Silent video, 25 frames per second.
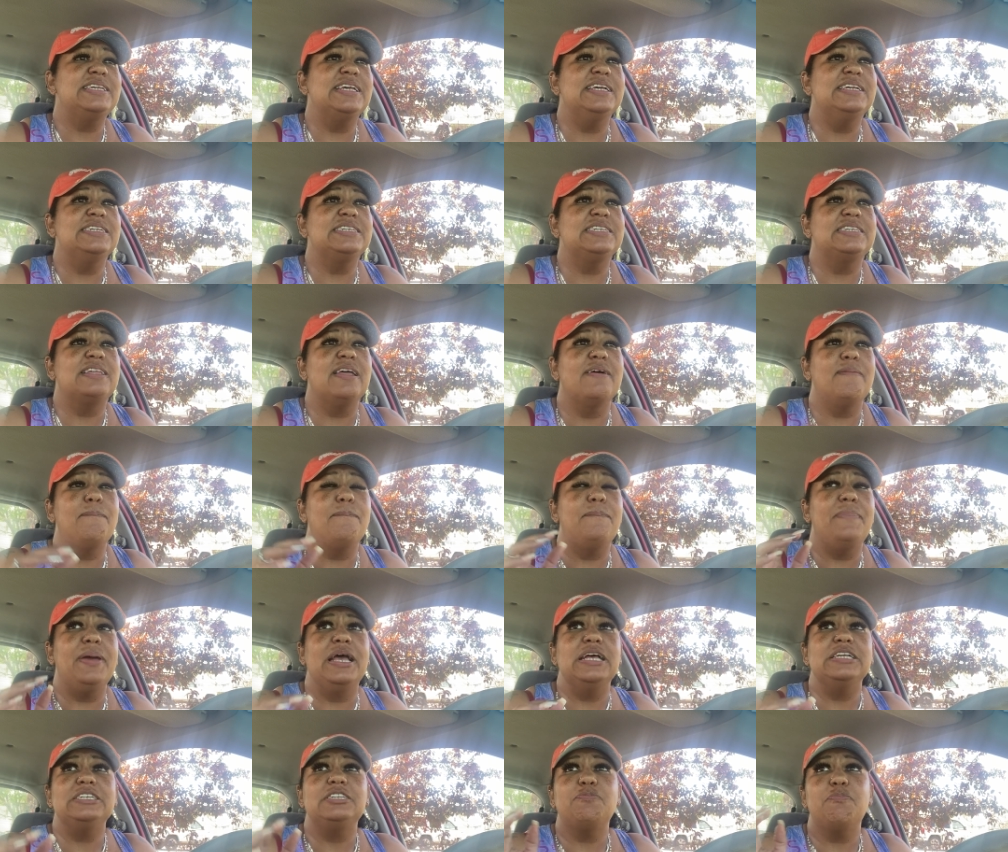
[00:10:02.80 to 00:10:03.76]
is the
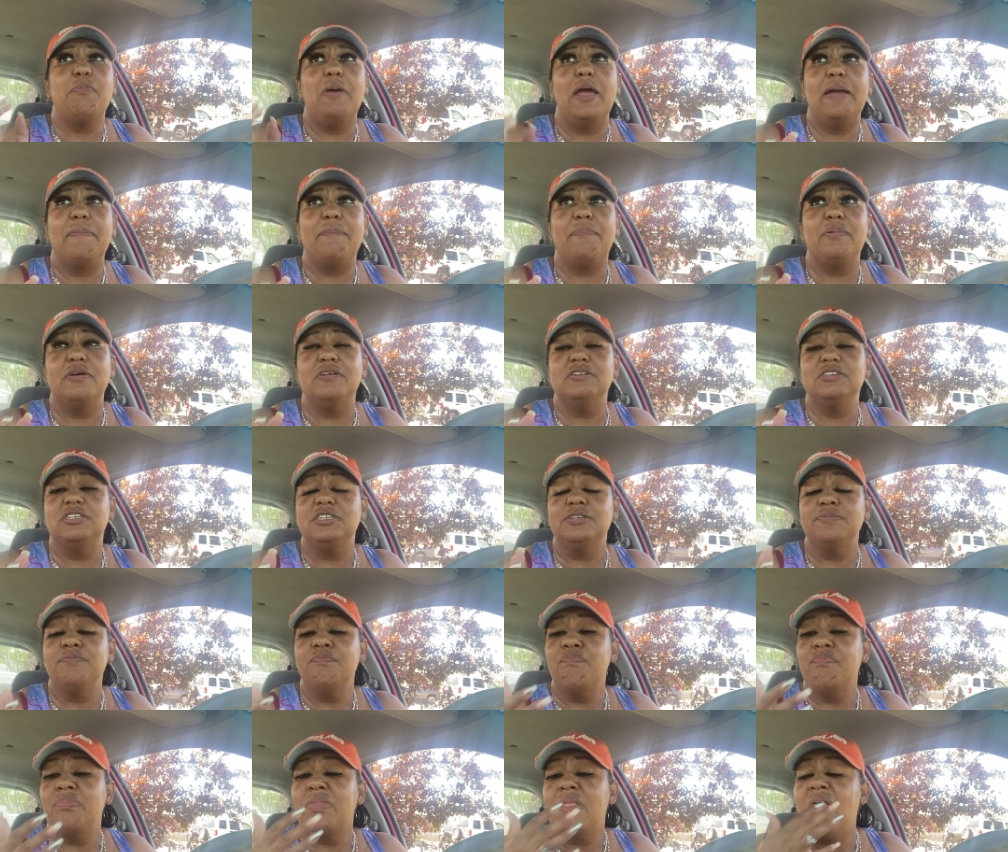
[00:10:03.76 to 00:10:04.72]
best peppers
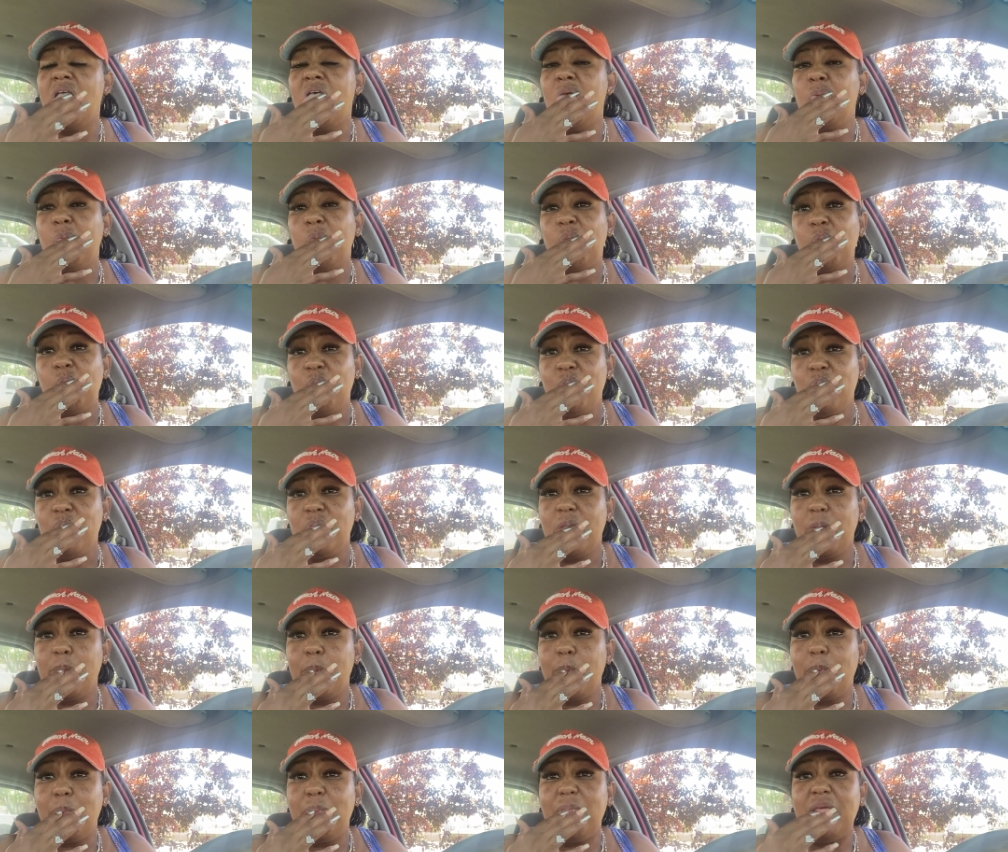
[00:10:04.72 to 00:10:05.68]

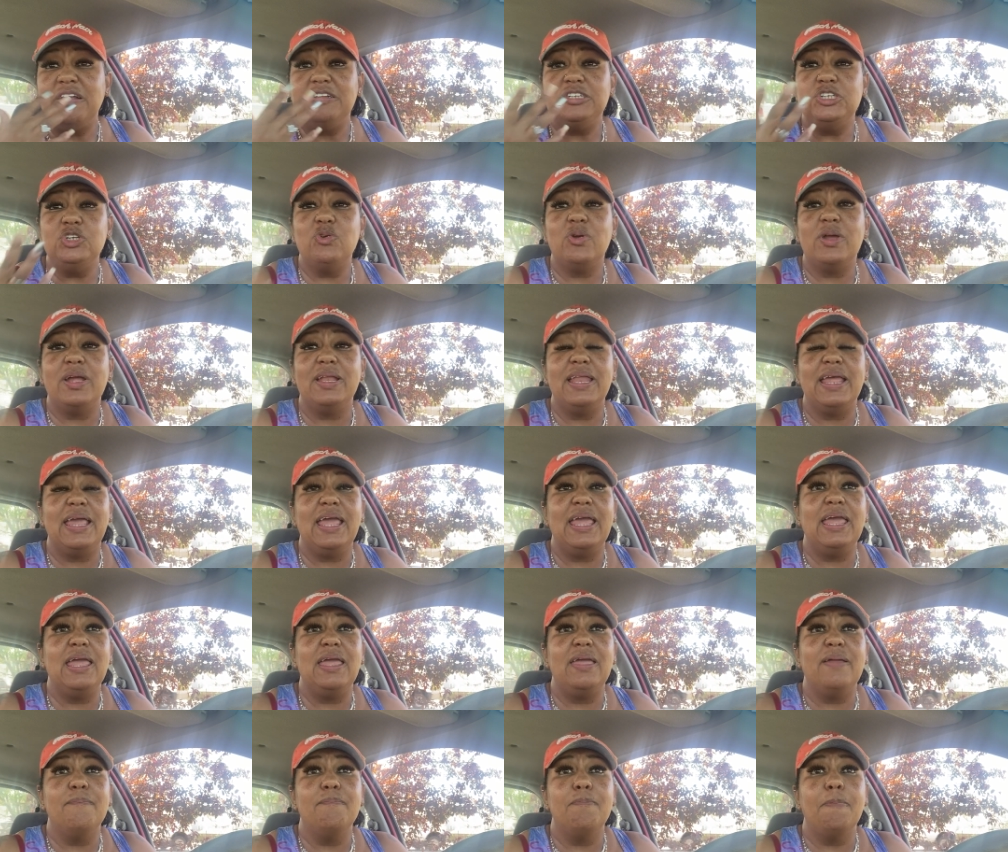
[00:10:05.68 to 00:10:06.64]
that you can
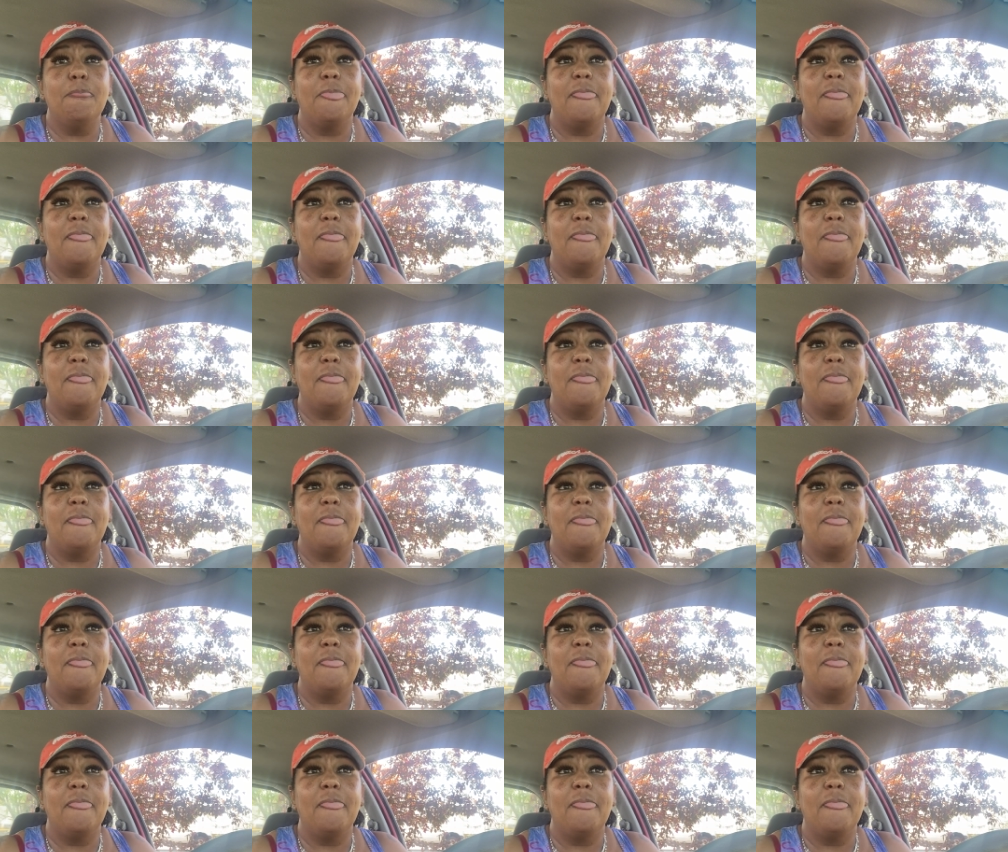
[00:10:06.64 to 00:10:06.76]
eat.